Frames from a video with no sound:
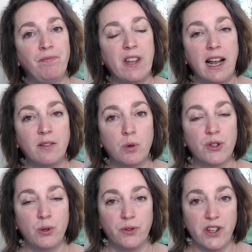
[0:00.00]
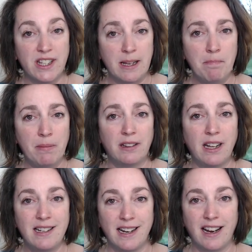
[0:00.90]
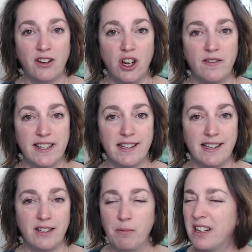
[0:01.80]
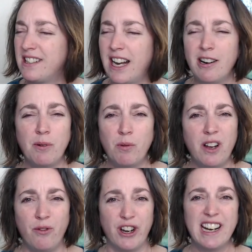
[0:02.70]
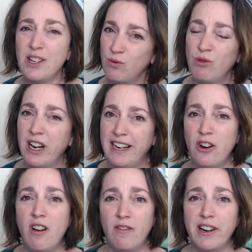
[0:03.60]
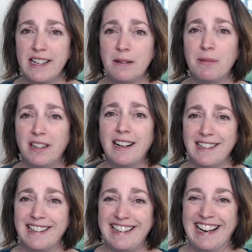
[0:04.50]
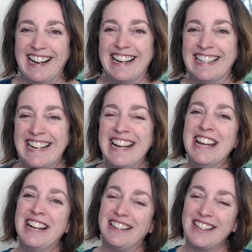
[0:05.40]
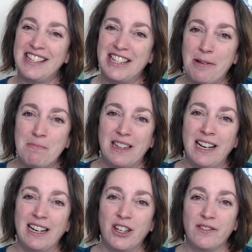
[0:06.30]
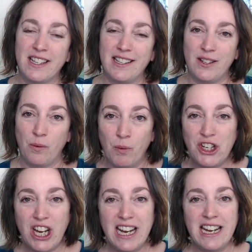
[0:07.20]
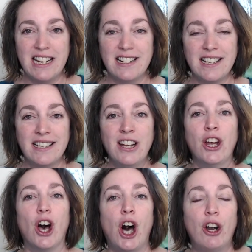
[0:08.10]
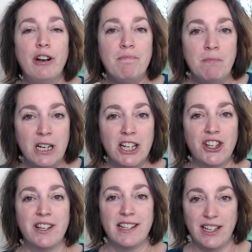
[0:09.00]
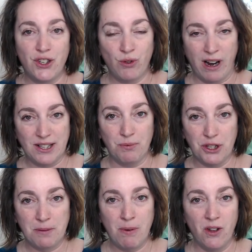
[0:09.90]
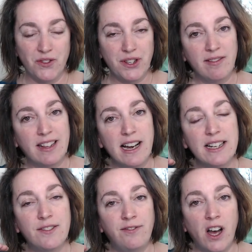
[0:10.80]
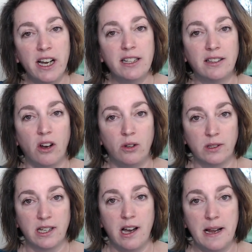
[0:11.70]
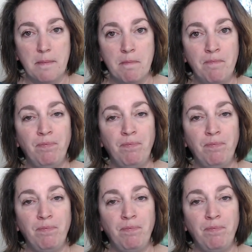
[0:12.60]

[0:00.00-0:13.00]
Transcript: and what's called the sympathetic nervous system, terrible word for it, it's really not very sympathetic, yeah? The sympathetic nervous system, which is our emergency stress response, if that is fired the whole time,